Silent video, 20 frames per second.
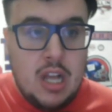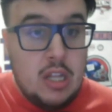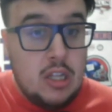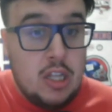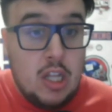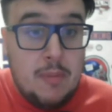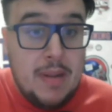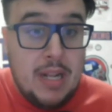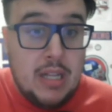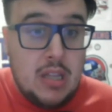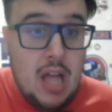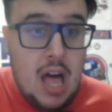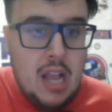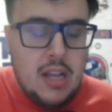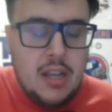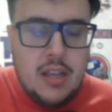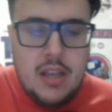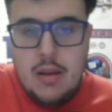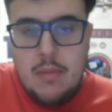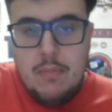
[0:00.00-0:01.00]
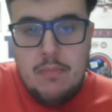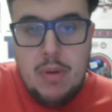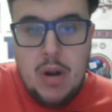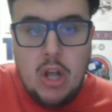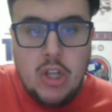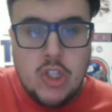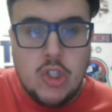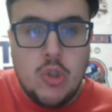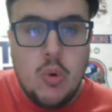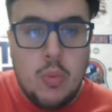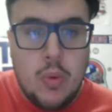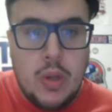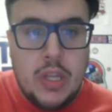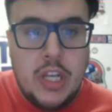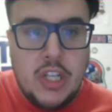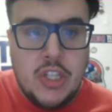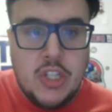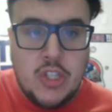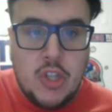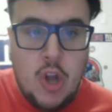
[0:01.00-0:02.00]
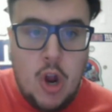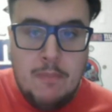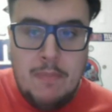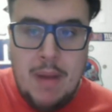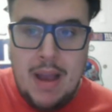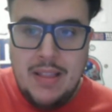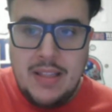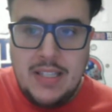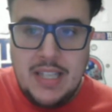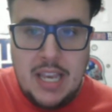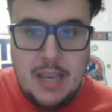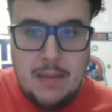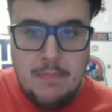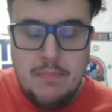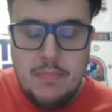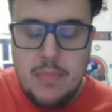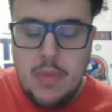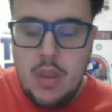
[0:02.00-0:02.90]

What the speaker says: a little bit of luck, but also a really good start by the team.